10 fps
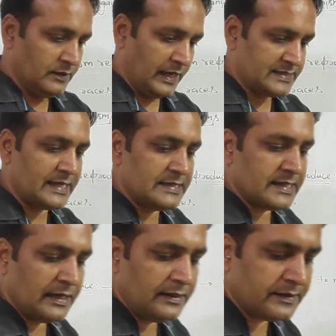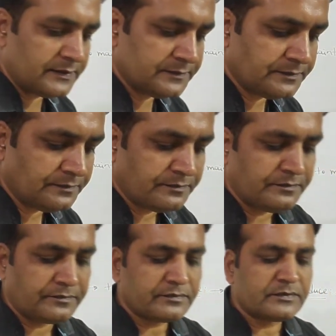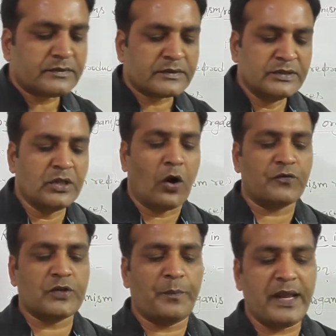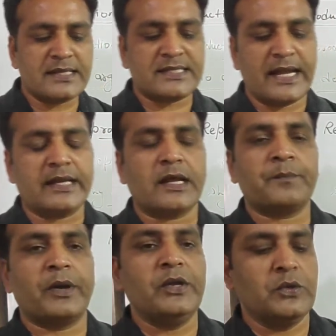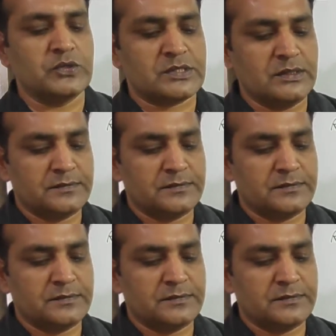As a result, the offsprings that are produced